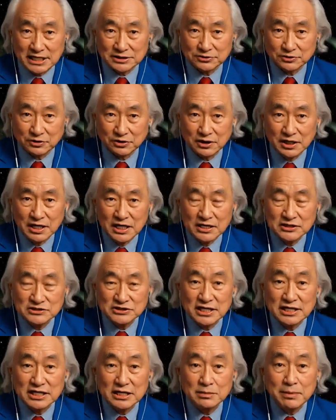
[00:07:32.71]
There are
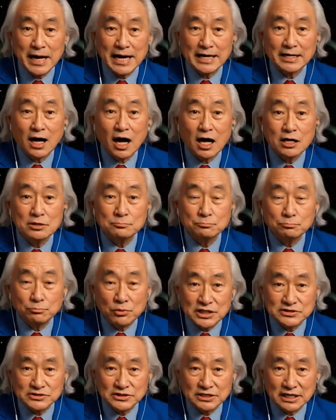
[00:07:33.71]
only a few things that
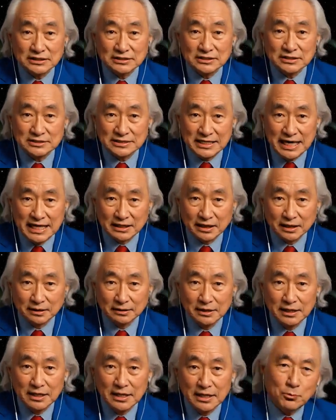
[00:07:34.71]
are a little bit
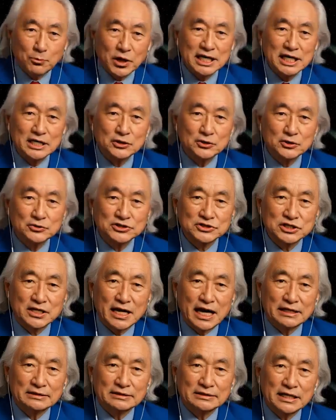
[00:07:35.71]
offset from that
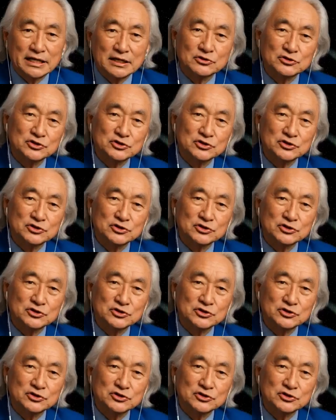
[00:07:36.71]
plane.